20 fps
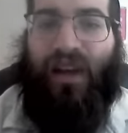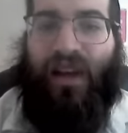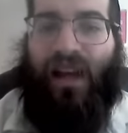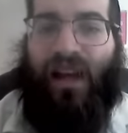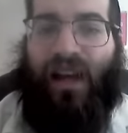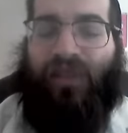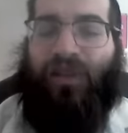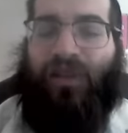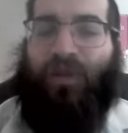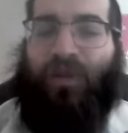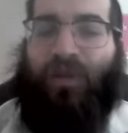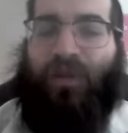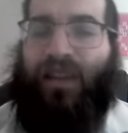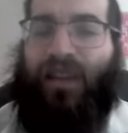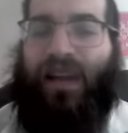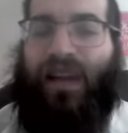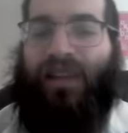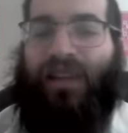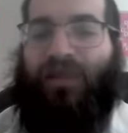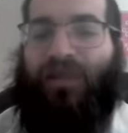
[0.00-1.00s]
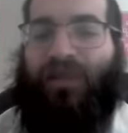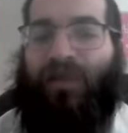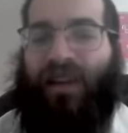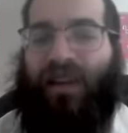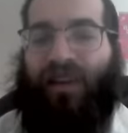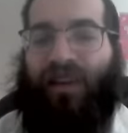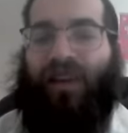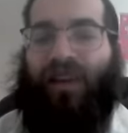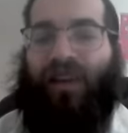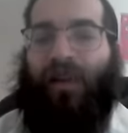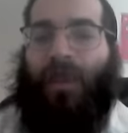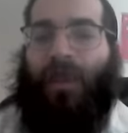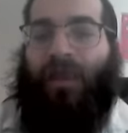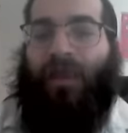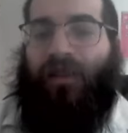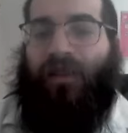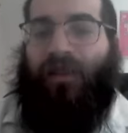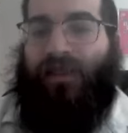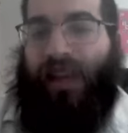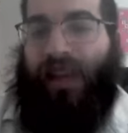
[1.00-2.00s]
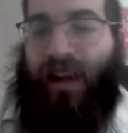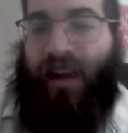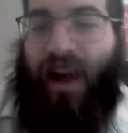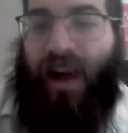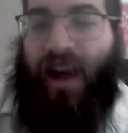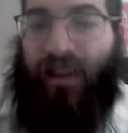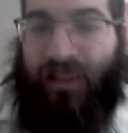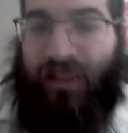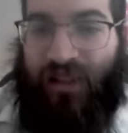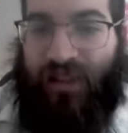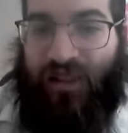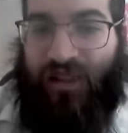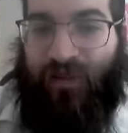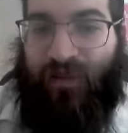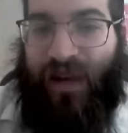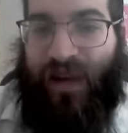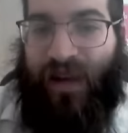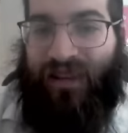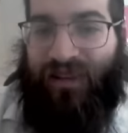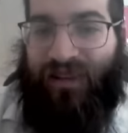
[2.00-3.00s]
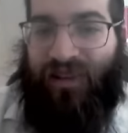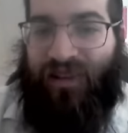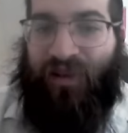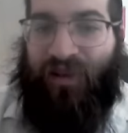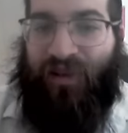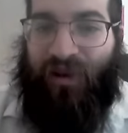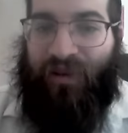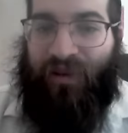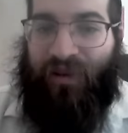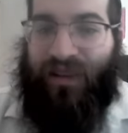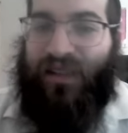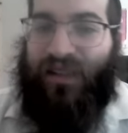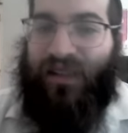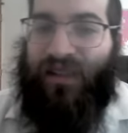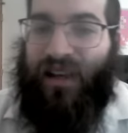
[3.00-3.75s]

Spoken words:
As I explained last week, psychologists might disagree with this.